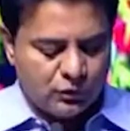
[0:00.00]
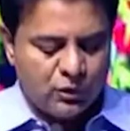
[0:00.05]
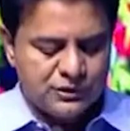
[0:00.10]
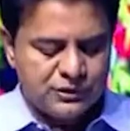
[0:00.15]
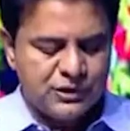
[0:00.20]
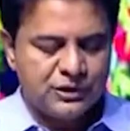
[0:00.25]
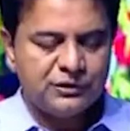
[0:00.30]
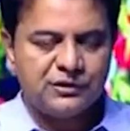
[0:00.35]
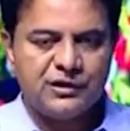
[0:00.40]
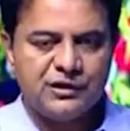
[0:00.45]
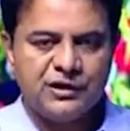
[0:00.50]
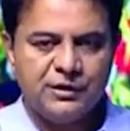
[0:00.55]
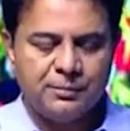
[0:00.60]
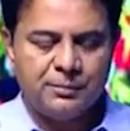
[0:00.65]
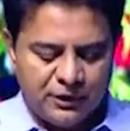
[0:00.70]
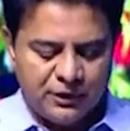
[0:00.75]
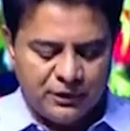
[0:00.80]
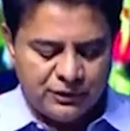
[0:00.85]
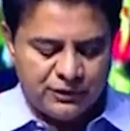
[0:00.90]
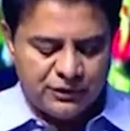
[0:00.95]
in 3D
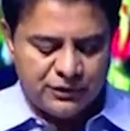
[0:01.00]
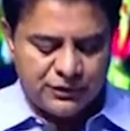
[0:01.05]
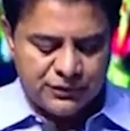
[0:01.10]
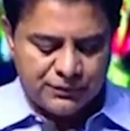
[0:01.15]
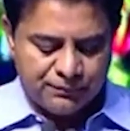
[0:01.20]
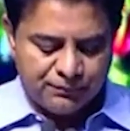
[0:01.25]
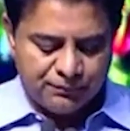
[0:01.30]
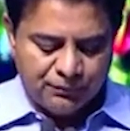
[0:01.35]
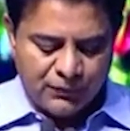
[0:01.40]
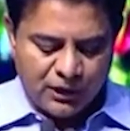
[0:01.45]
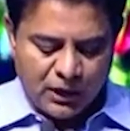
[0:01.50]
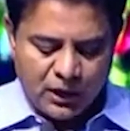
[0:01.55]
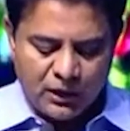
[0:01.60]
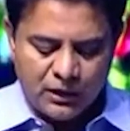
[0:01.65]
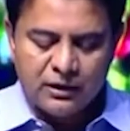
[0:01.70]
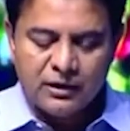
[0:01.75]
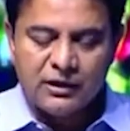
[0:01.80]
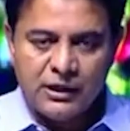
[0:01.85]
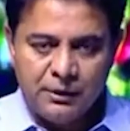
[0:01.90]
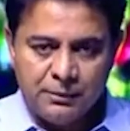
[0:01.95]
printers under
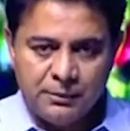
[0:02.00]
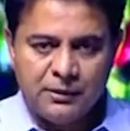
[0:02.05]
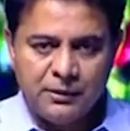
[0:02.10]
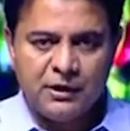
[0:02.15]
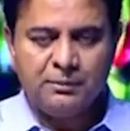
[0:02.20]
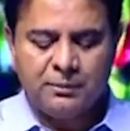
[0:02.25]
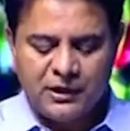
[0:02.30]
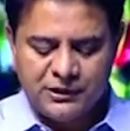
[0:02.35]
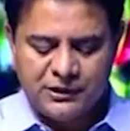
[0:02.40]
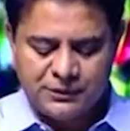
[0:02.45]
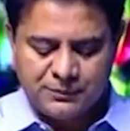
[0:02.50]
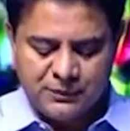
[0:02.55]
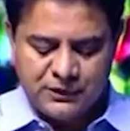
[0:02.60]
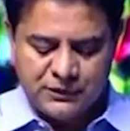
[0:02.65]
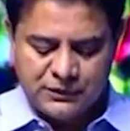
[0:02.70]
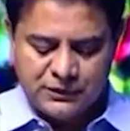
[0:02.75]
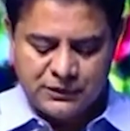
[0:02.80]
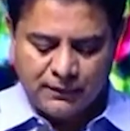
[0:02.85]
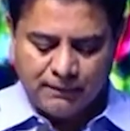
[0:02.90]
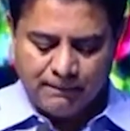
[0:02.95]
knee
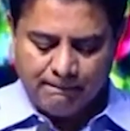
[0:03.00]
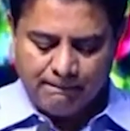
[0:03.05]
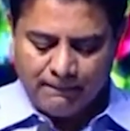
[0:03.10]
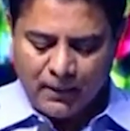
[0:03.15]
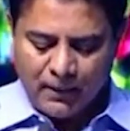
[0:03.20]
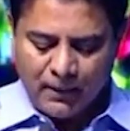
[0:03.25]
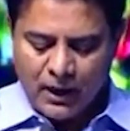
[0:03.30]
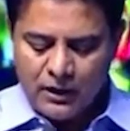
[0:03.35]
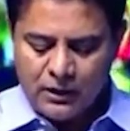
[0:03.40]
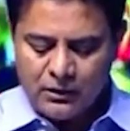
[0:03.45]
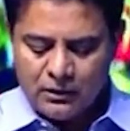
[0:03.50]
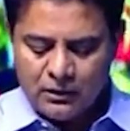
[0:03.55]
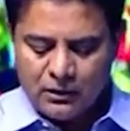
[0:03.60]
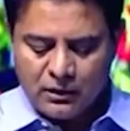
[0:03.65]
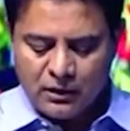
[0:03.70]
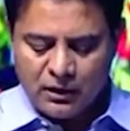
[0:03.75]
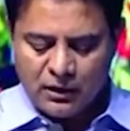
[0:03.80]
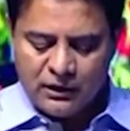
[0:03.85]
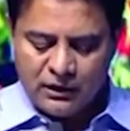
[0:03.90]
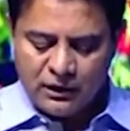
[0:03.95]
replacements and
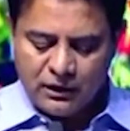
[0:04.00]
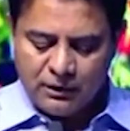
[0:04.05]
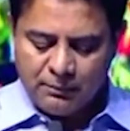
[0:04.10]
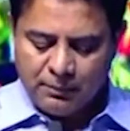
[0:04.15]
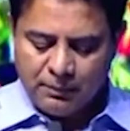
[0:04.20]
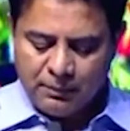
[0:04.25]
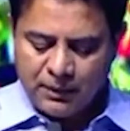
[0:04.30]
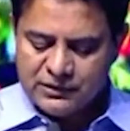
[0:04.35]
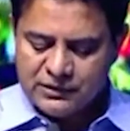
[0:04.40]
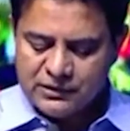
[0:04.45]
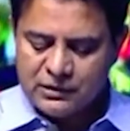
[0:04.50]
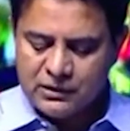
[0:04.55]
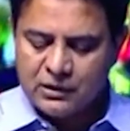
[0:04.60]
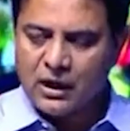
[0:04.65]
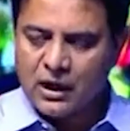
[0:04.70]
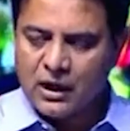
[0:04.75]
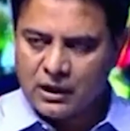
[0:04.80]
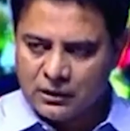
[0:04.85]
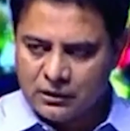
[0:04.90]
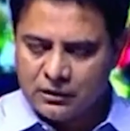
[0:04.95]
cranial implants
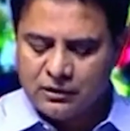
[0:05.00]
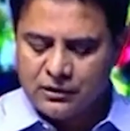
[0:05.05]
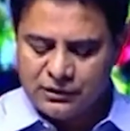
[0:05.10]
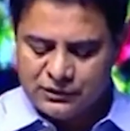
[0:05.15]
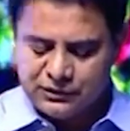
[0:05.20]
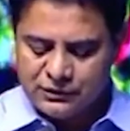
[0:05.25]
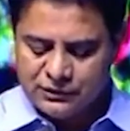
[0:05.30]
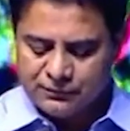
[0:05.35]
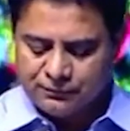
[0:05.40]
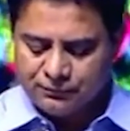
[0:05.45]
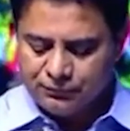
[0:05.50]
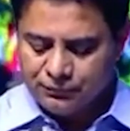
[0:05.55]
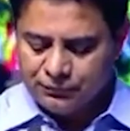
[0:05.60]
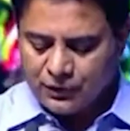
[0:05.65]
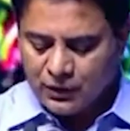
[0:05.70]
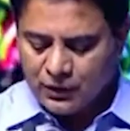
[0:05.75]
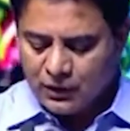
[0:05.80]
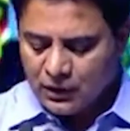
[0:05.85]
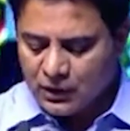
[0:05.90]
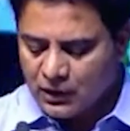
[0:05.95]
categories.
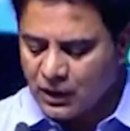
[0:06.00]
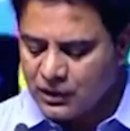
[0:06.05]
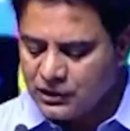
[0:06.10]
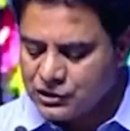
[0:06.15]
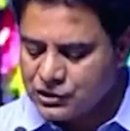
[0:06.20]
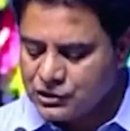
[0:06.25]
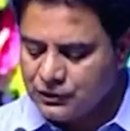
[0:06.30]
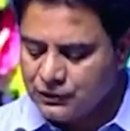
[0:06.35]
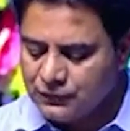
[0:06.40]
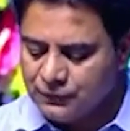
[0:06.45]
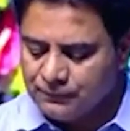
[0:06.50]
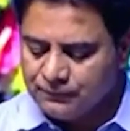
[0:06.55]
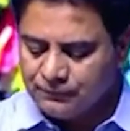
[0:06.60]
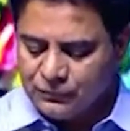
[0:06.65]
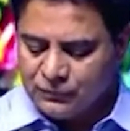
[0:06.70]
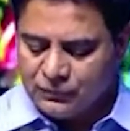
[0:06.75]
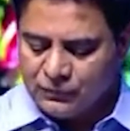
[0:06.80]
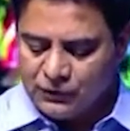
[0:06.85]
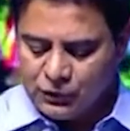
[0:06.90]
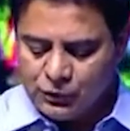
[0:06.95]
In
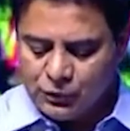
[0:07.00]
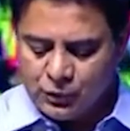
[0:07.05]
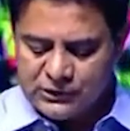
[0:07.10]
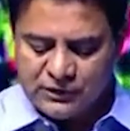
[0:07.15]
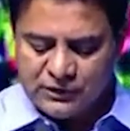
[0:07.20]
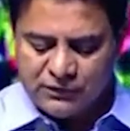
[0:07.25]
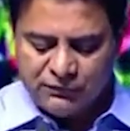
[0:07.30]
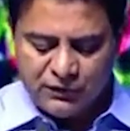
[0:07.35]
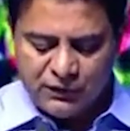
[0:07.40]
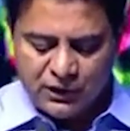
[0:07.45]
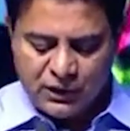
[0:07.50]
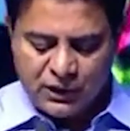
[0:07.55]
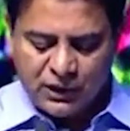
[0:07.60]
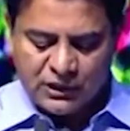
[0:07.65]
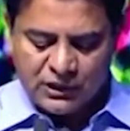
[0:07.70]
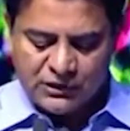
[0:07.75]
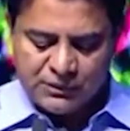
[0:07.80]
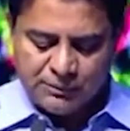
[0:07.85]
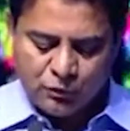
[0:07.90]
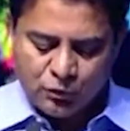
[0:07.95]
addition, the US FDA has
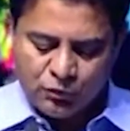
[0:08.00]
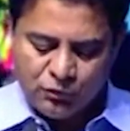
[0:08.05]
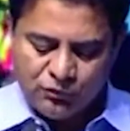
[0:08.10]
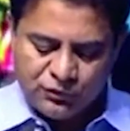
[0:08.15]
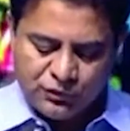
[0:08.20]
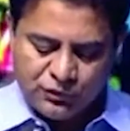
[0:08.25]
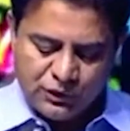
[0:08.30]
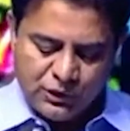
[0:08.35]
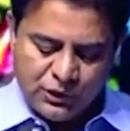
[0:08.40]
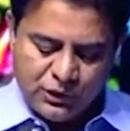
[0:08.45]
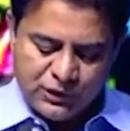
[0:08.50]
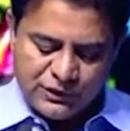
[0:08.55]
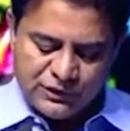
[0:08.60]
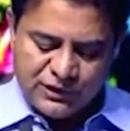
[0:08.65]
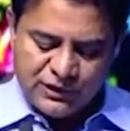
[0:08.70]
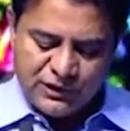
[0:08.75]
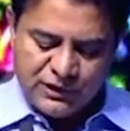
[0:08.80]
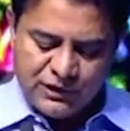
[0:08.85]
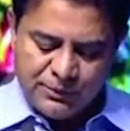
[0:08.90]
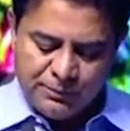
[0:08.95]
approved
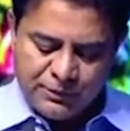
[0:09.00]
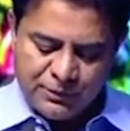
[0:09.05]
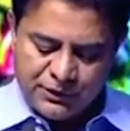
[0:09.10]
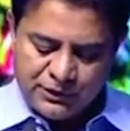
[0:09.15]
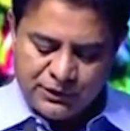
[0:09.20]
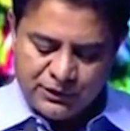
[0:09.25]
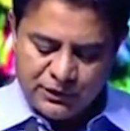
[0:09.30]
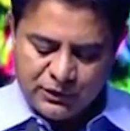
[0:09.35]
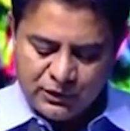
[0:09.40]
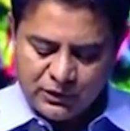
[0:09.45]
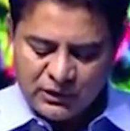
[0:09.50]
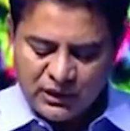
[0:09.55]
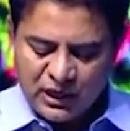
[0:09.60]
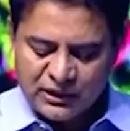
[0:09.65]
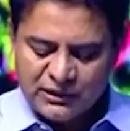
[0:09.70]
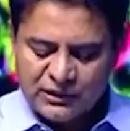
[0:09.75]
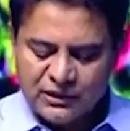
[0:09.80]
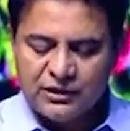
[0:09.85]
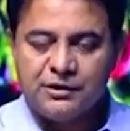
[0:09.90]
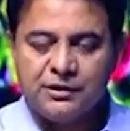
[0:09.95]
3D printed
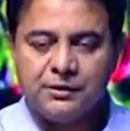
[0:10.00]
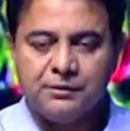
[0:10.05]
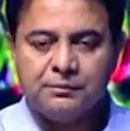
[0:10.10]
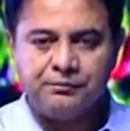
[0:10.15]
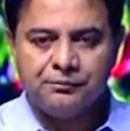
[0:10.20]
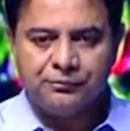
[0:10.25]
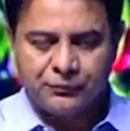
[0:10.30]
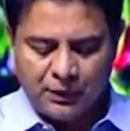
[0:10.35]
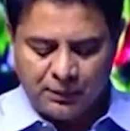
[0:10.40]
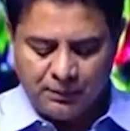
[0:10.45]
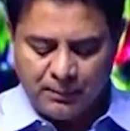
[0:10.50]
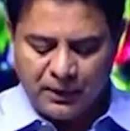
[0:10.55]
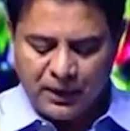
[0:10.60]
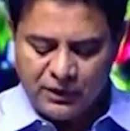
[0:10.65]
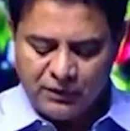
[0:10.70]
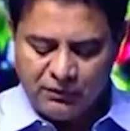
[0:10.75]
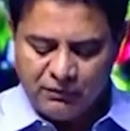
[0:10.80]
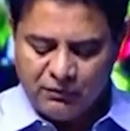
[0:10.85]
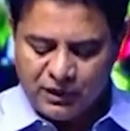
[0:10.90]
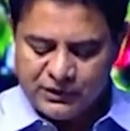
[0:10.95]
titanium implant
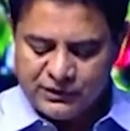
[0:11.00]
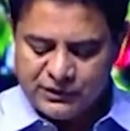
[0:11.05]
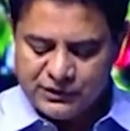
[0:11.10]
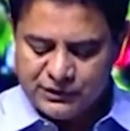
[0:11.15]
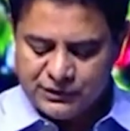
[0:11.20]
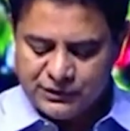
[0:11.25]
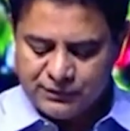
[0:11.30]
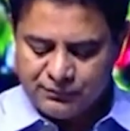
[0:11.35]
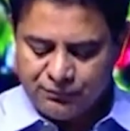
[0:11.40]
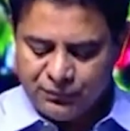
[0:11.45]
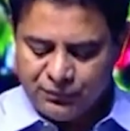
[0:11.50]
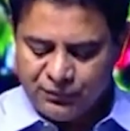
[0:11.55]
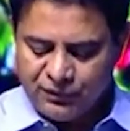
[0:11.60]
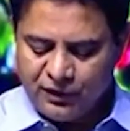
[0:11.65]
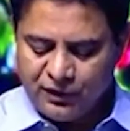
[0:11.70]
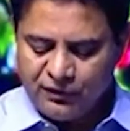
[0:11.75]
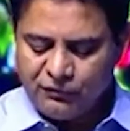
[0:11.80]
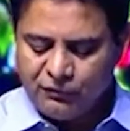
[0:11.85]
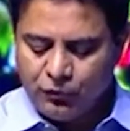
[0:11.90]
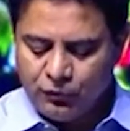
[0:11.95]
devices.
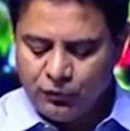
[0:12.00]
Therefore,